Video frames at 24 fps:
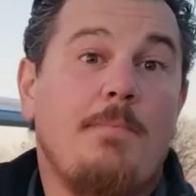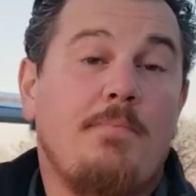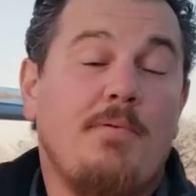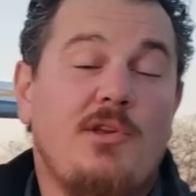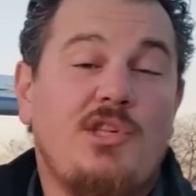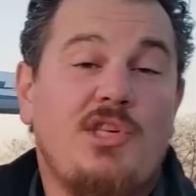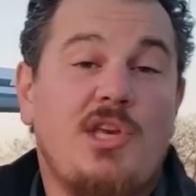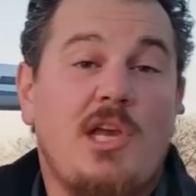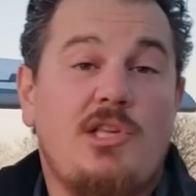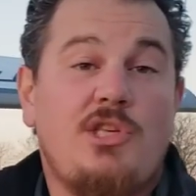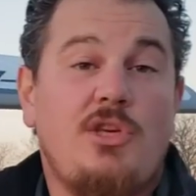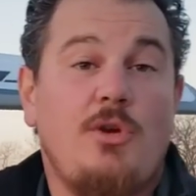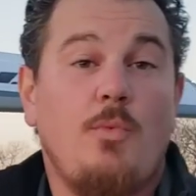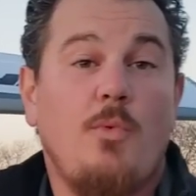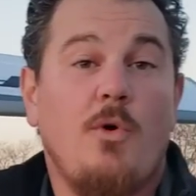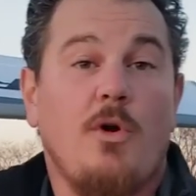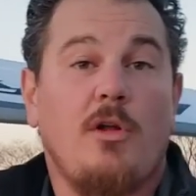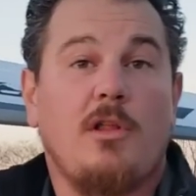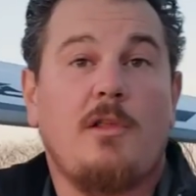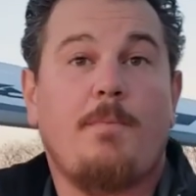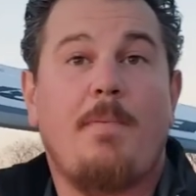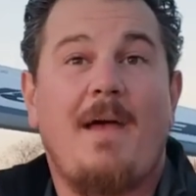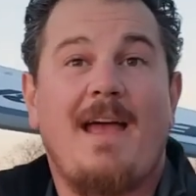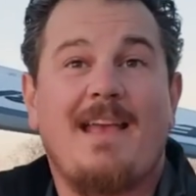appreciate you,
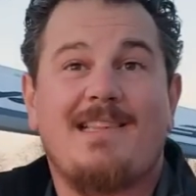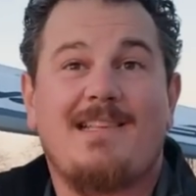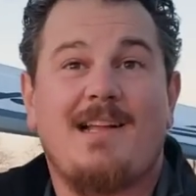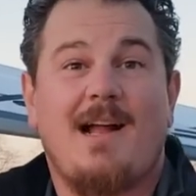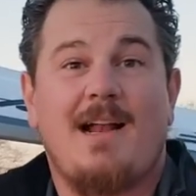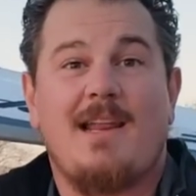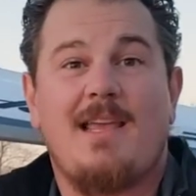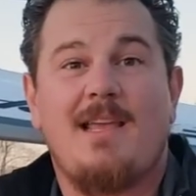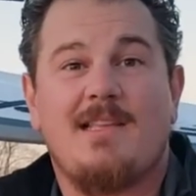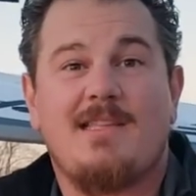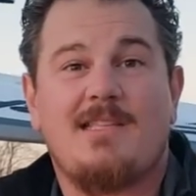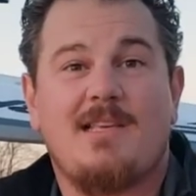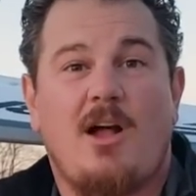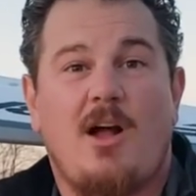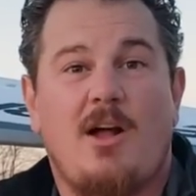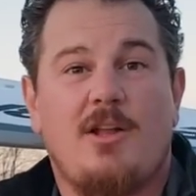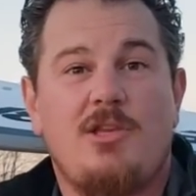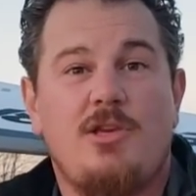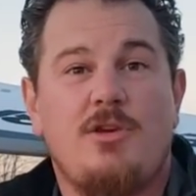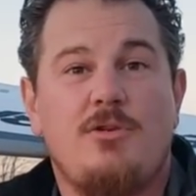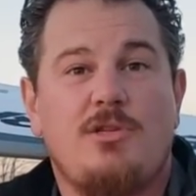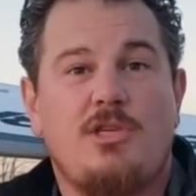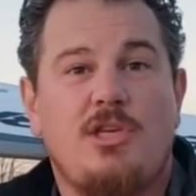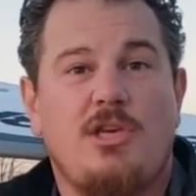world's best audience
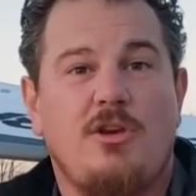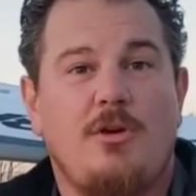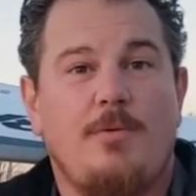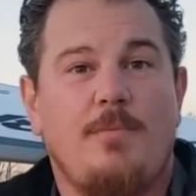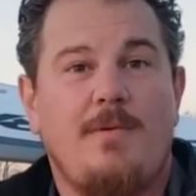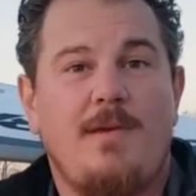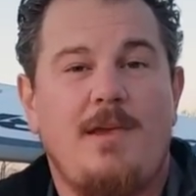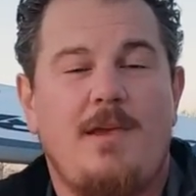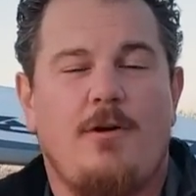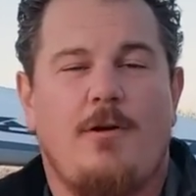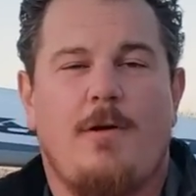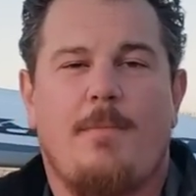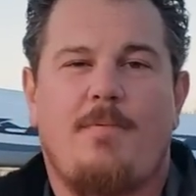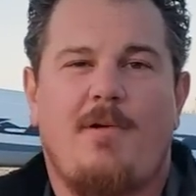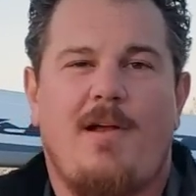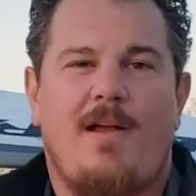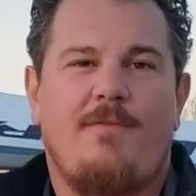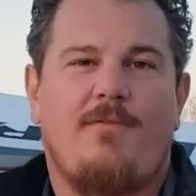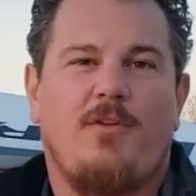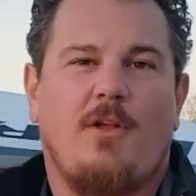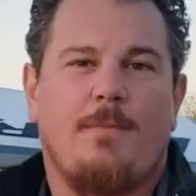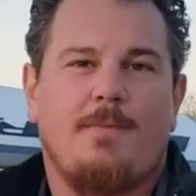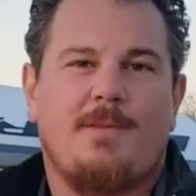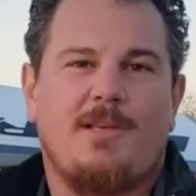on YouTube here at
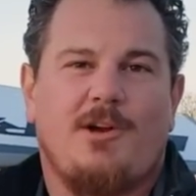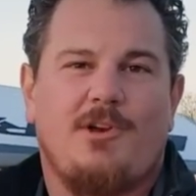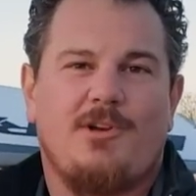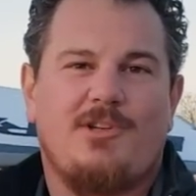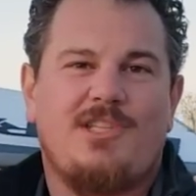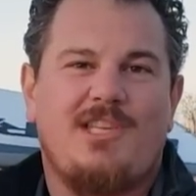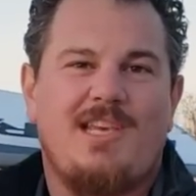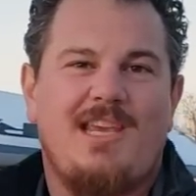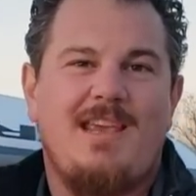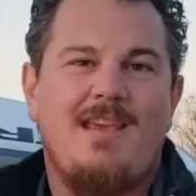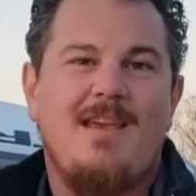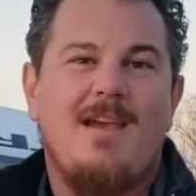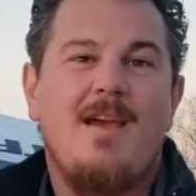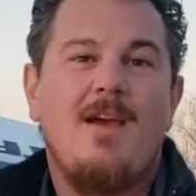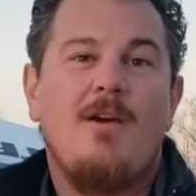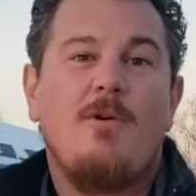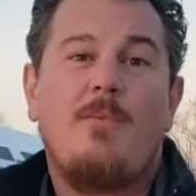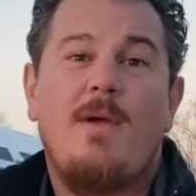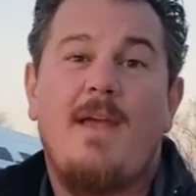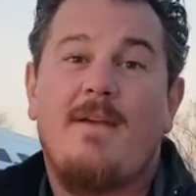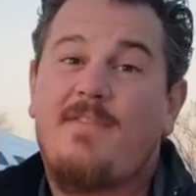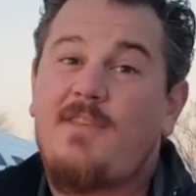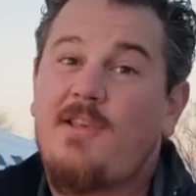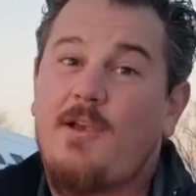Brian Phillips RC.
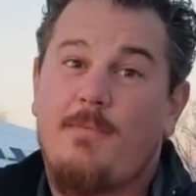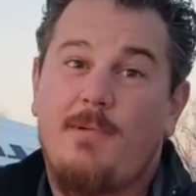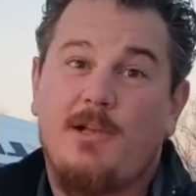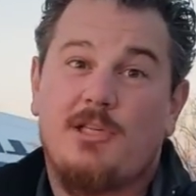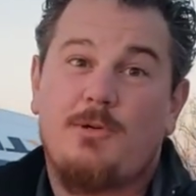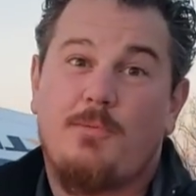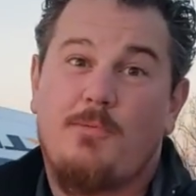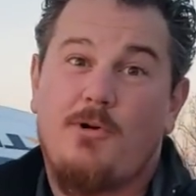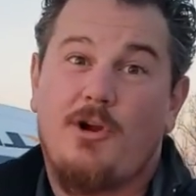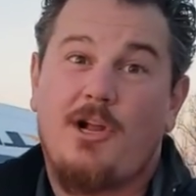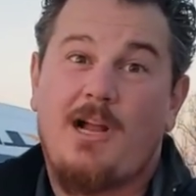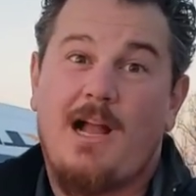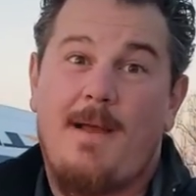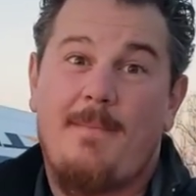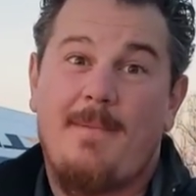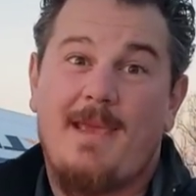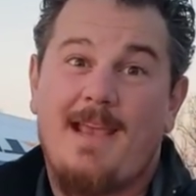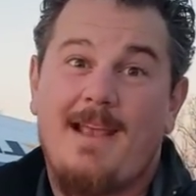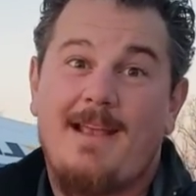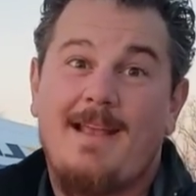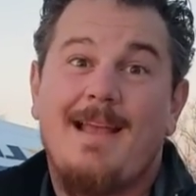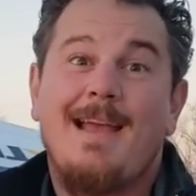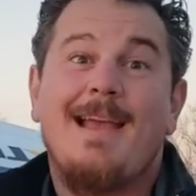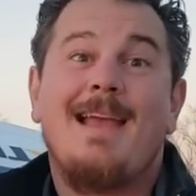We have so much more
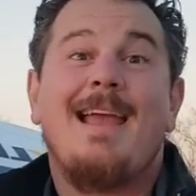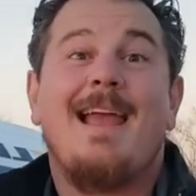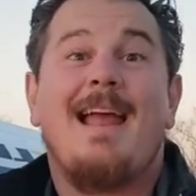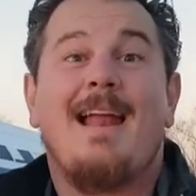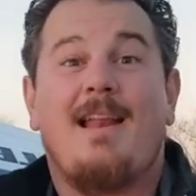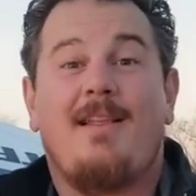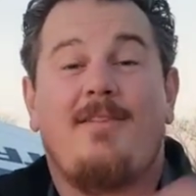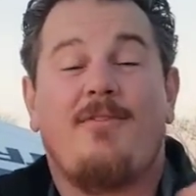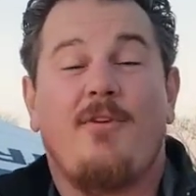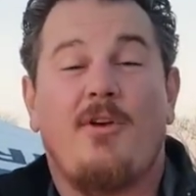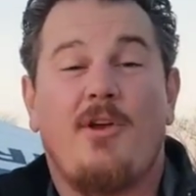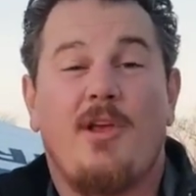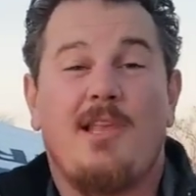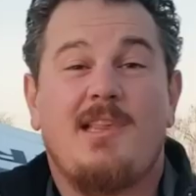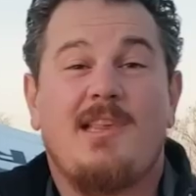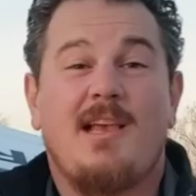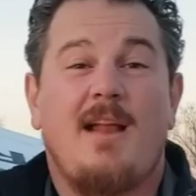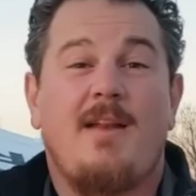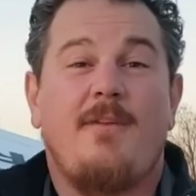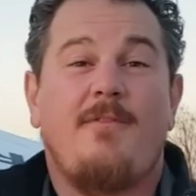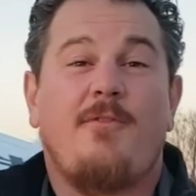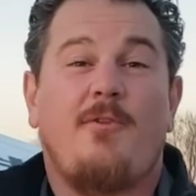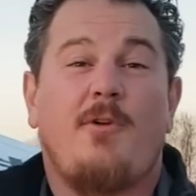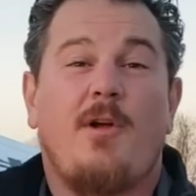coming, and it's very
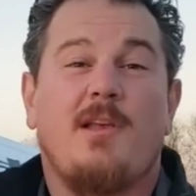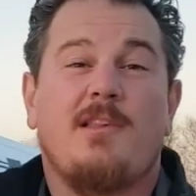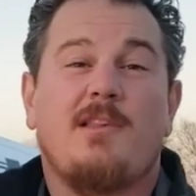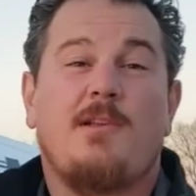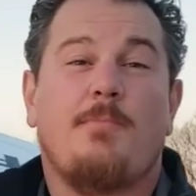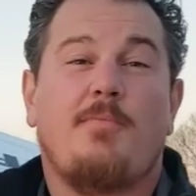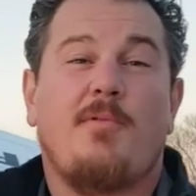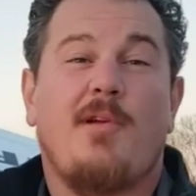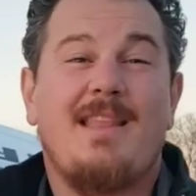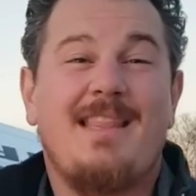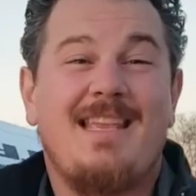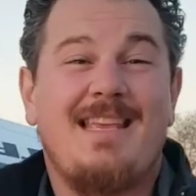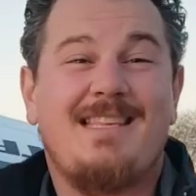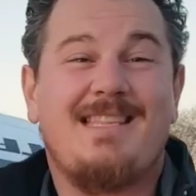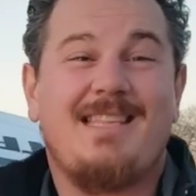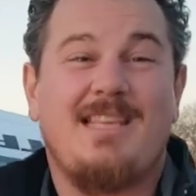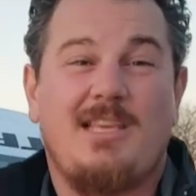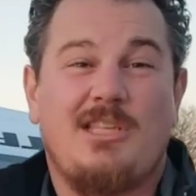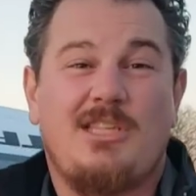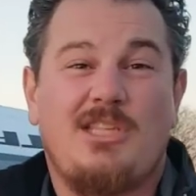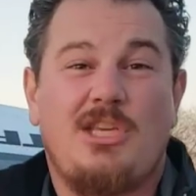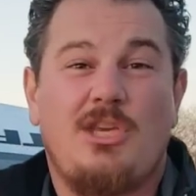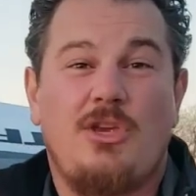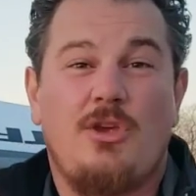exciting for us to bring these
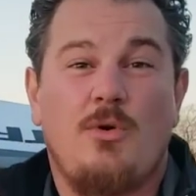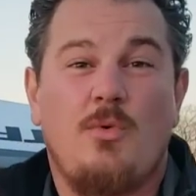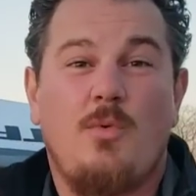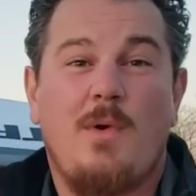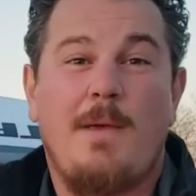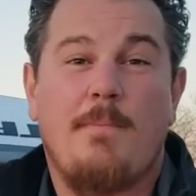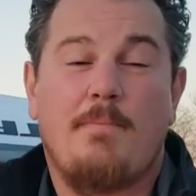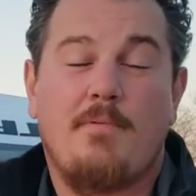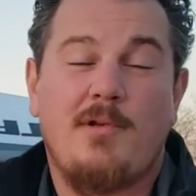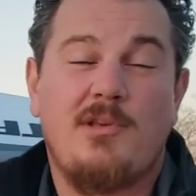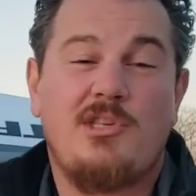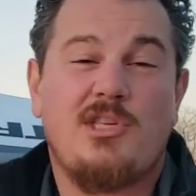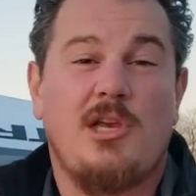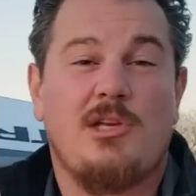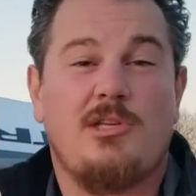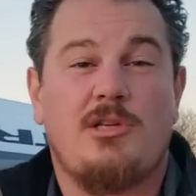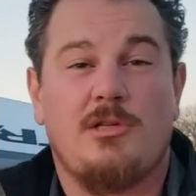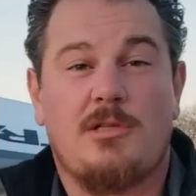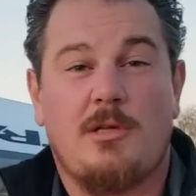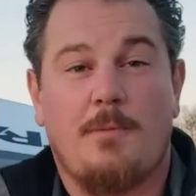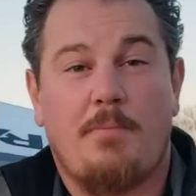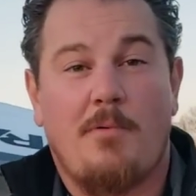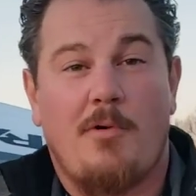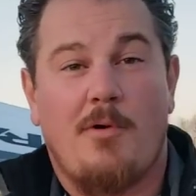things to you. We appreciate
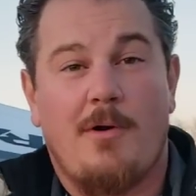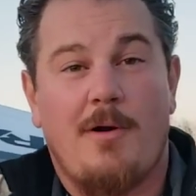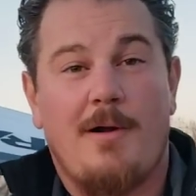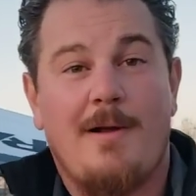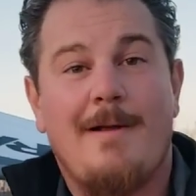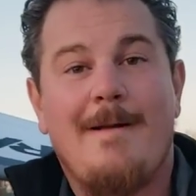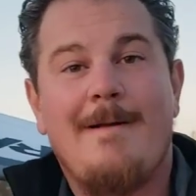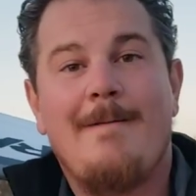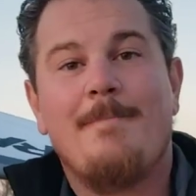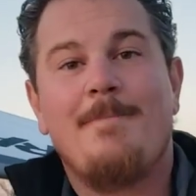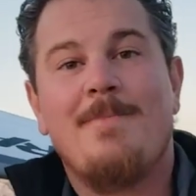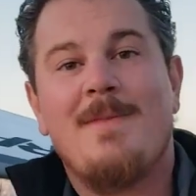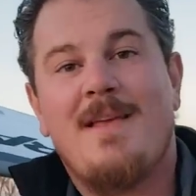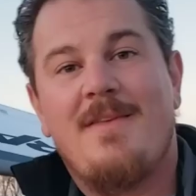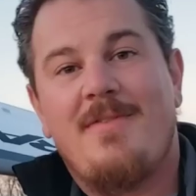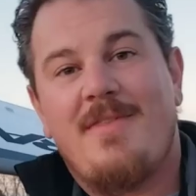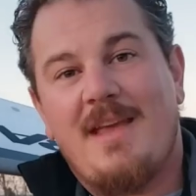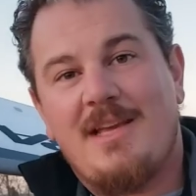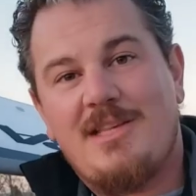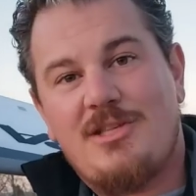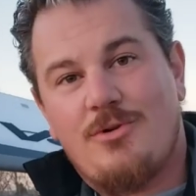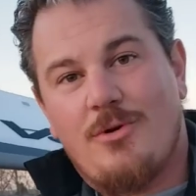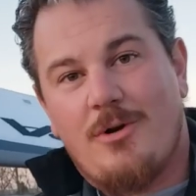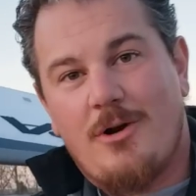your support.
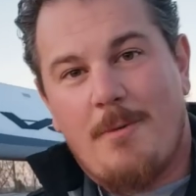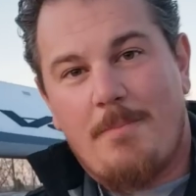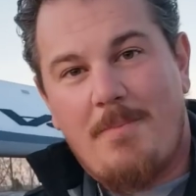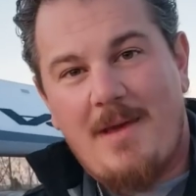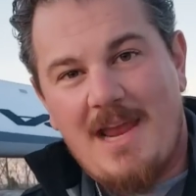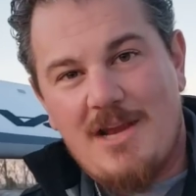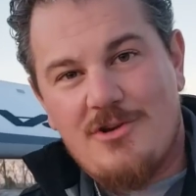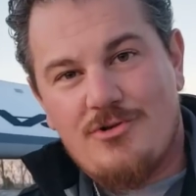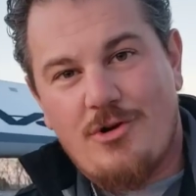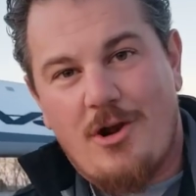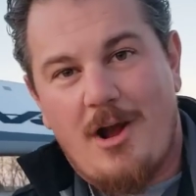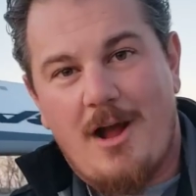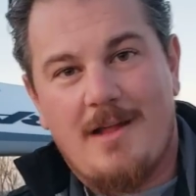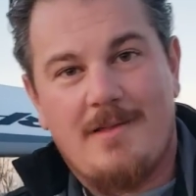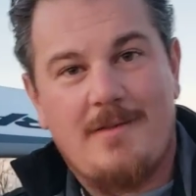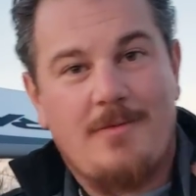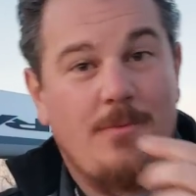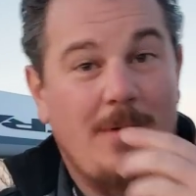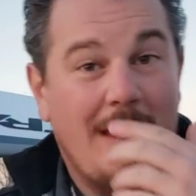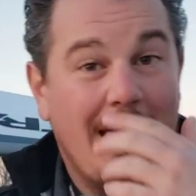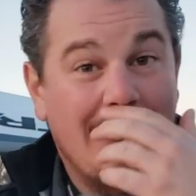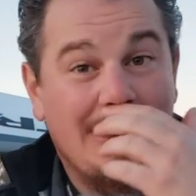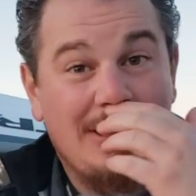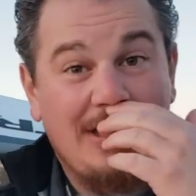Thanks to our patrons.
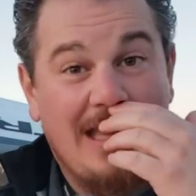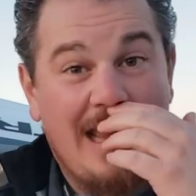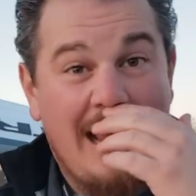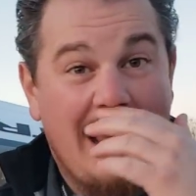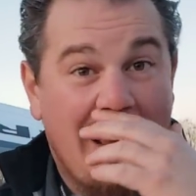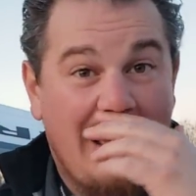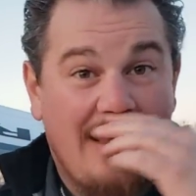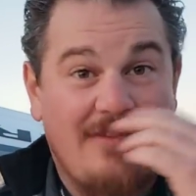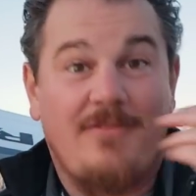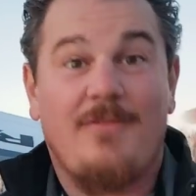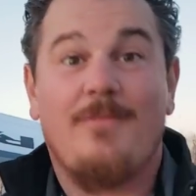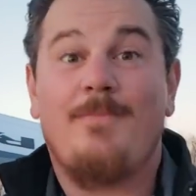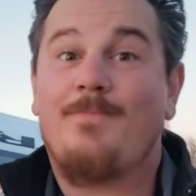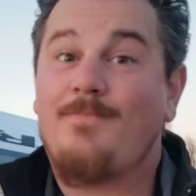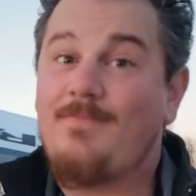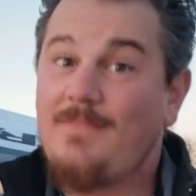We actually have